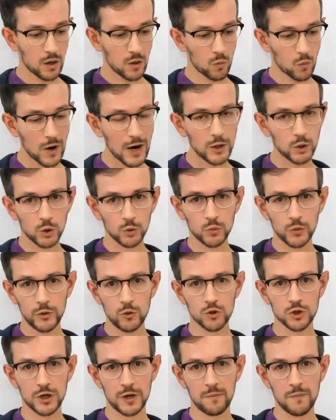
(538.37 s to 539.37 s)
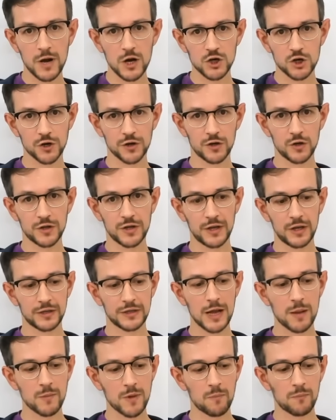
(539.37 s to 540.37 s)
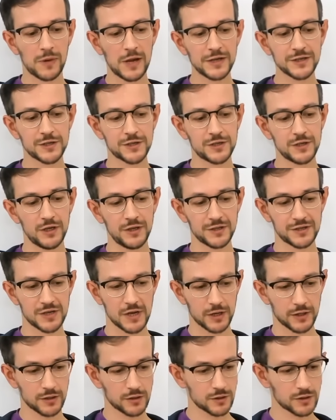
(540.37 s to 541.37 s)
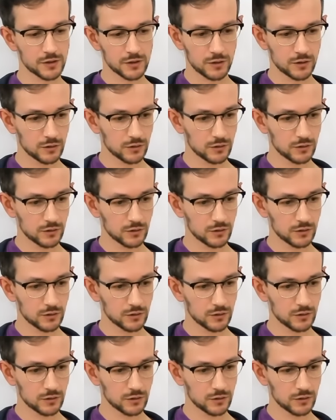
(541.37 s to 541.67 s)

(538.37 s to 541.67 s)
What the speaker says: why don't we usually measure the time complexity in seconds?